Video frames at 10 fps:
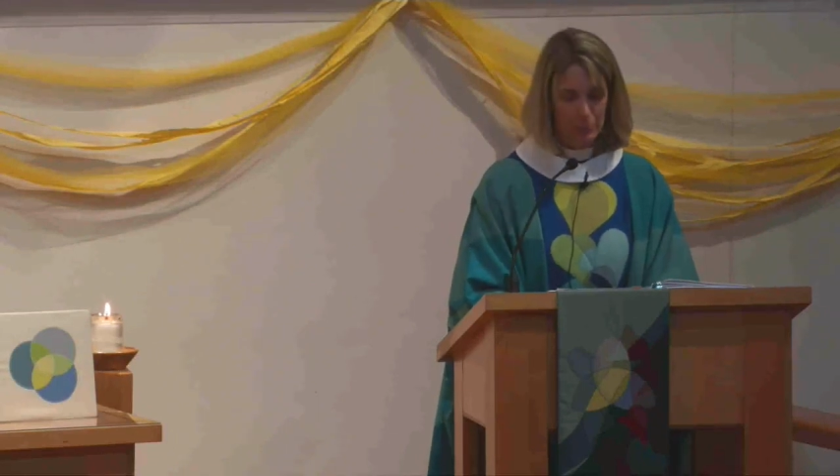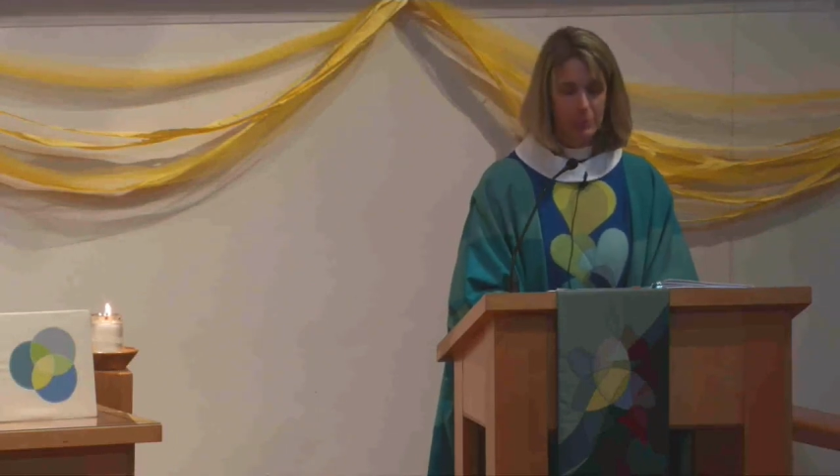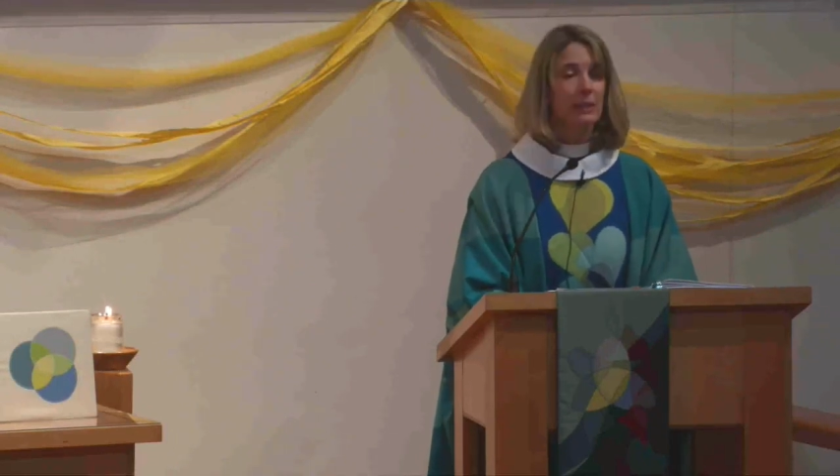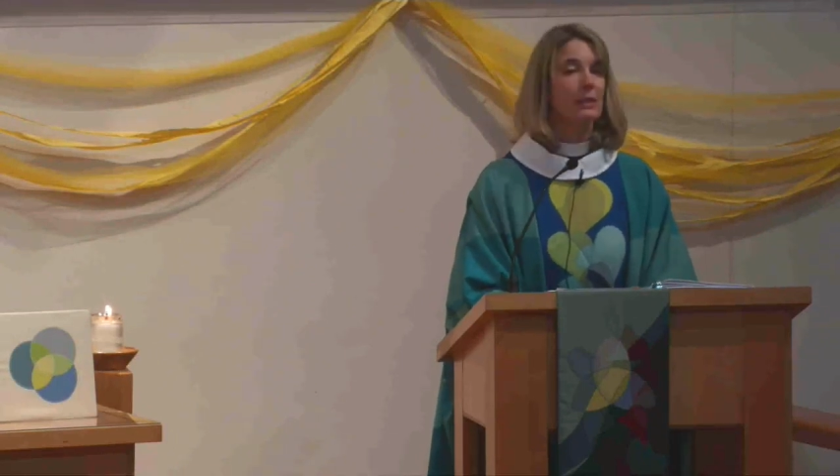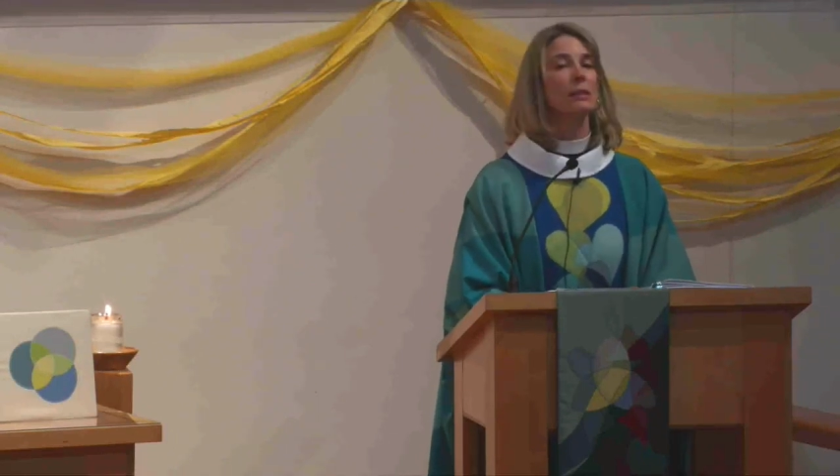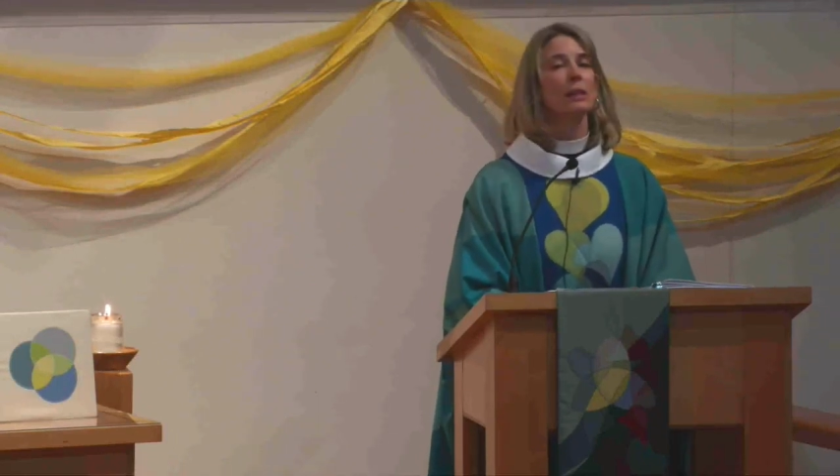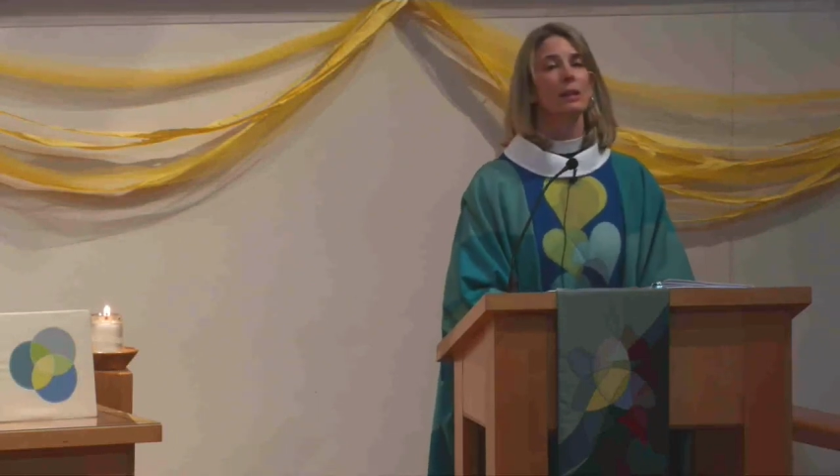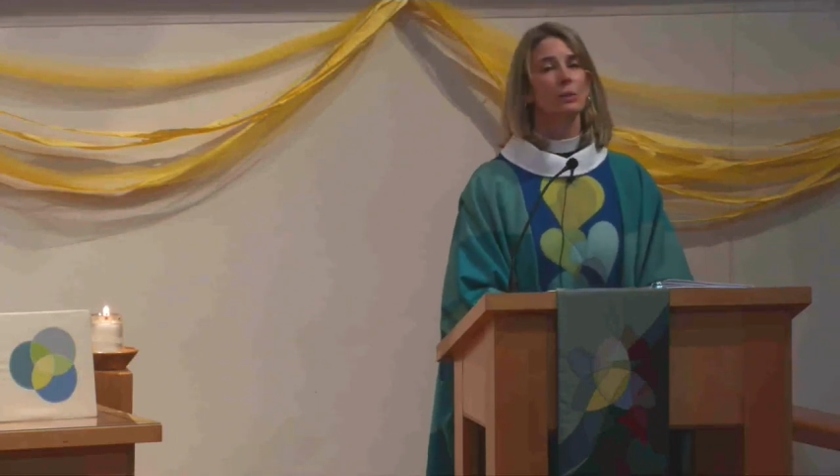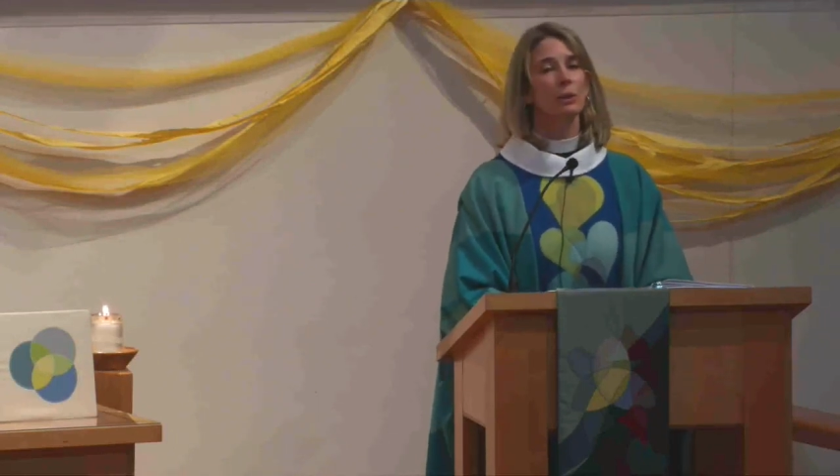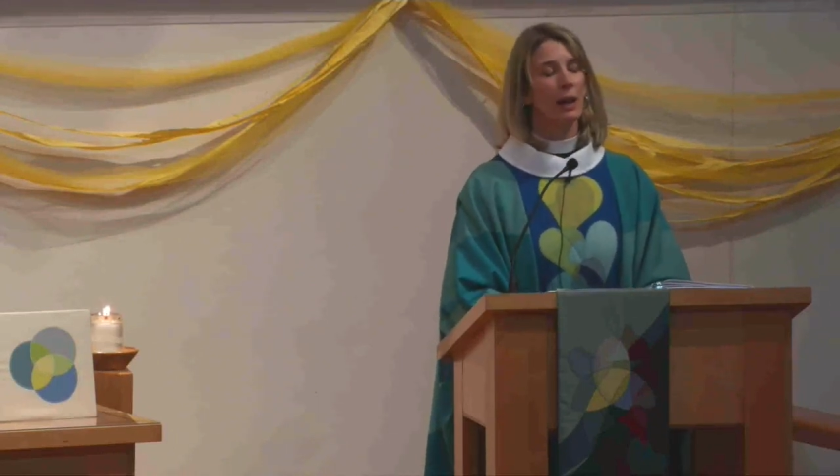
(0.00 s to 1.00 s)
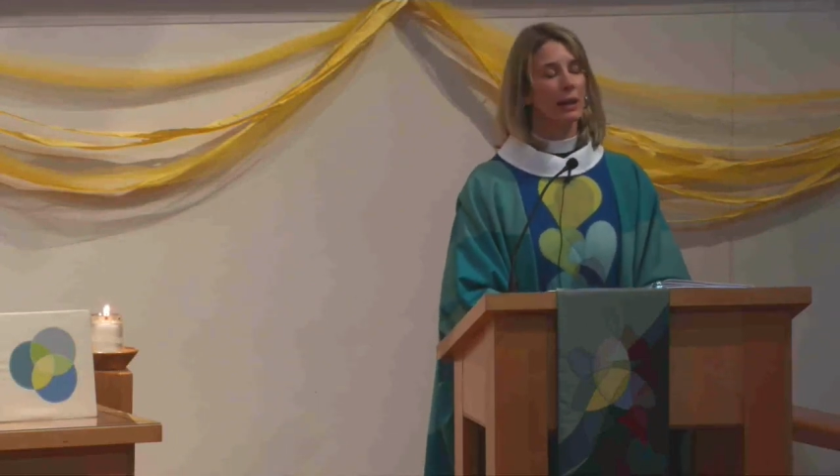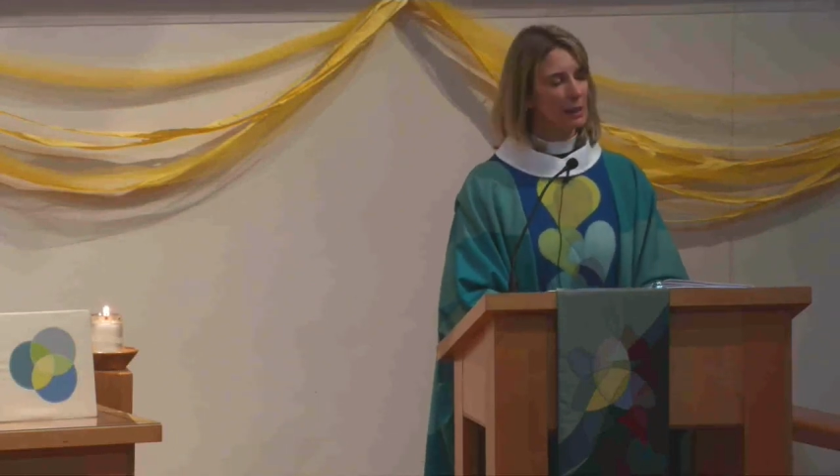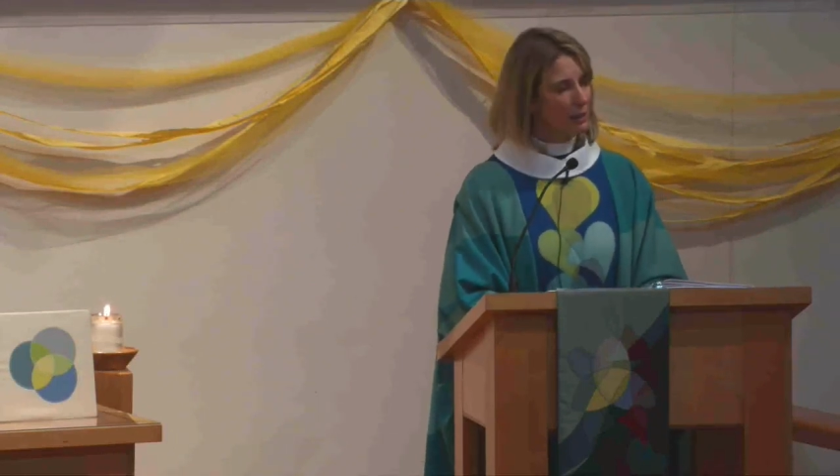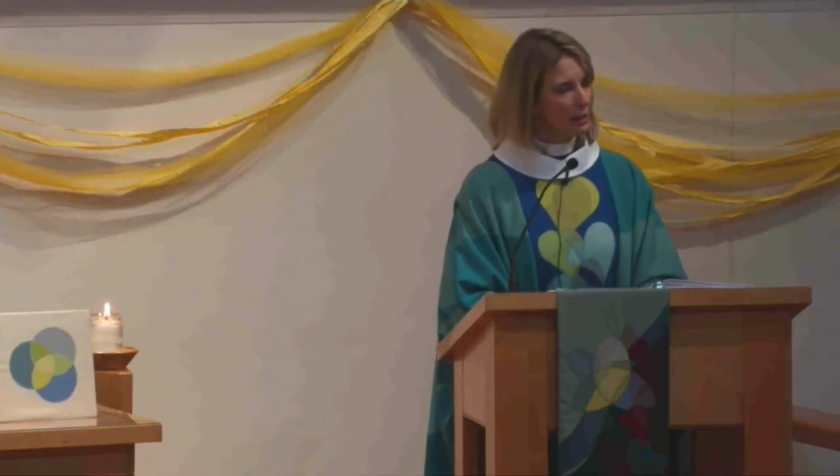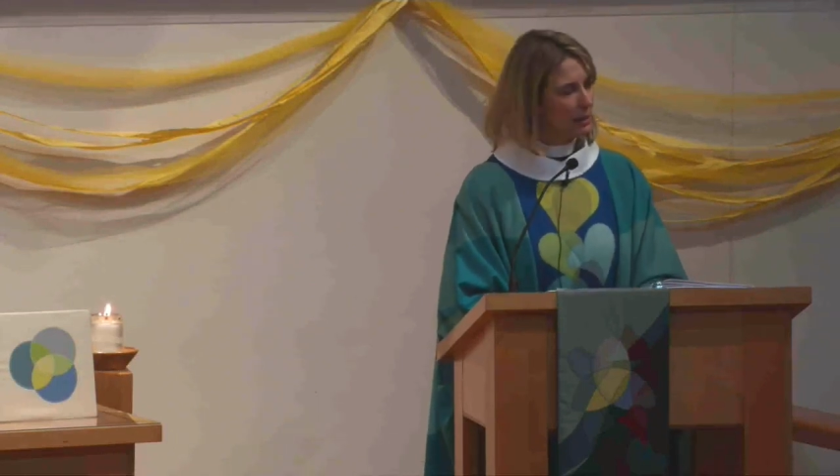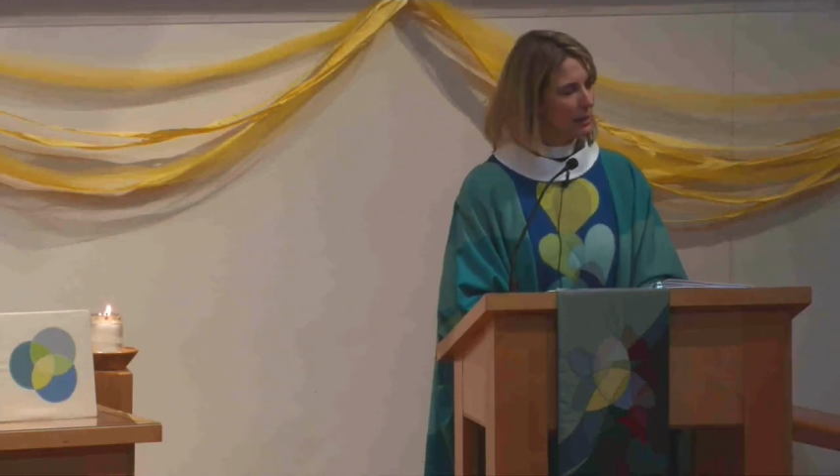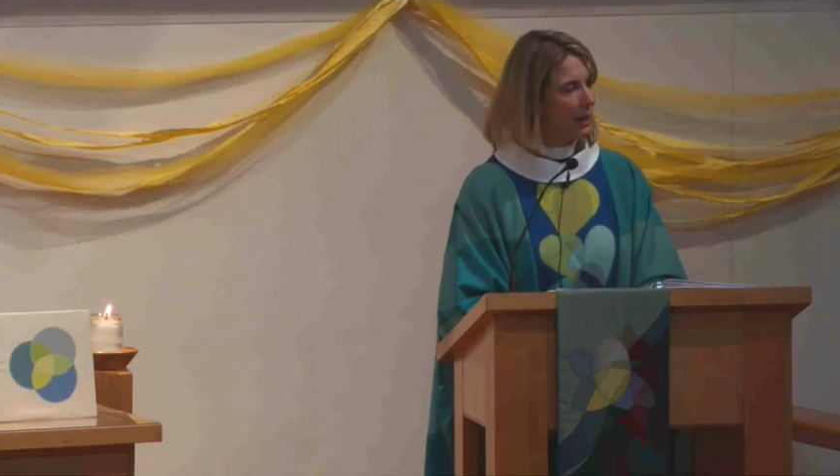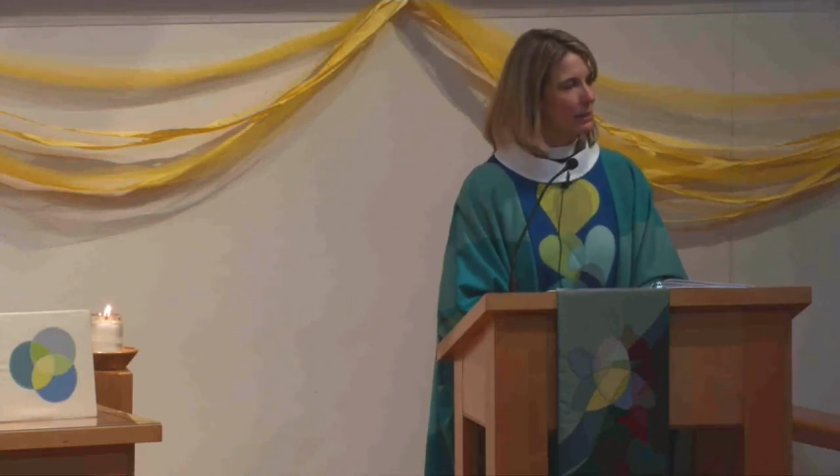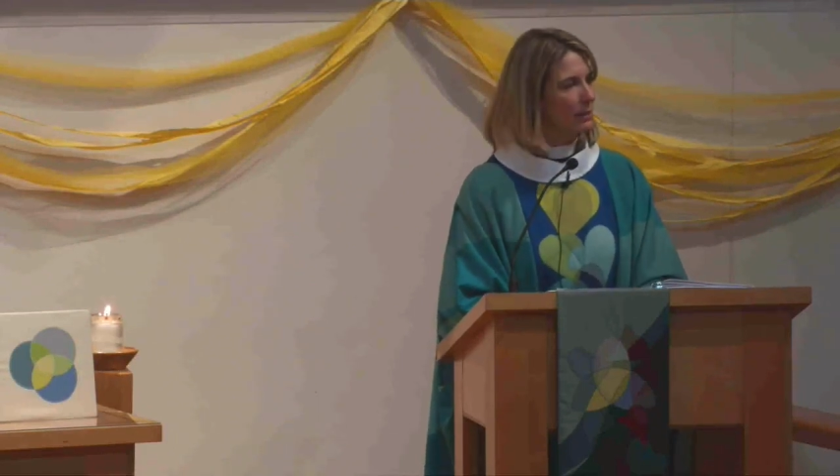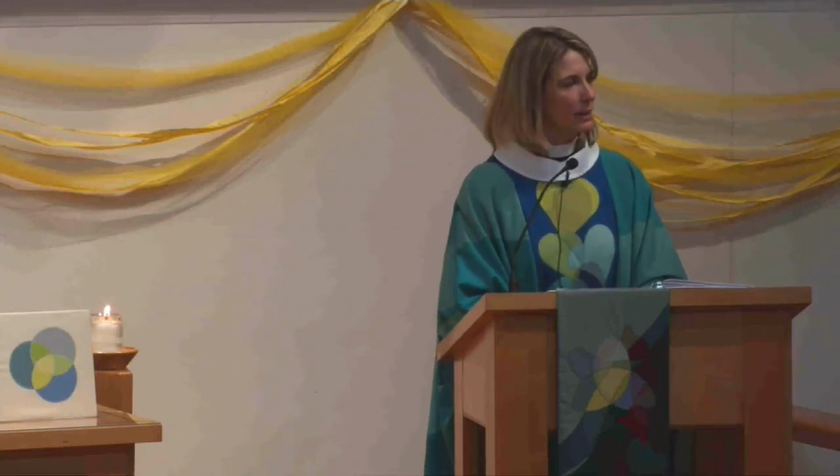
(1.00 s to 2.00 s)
please do not hear this text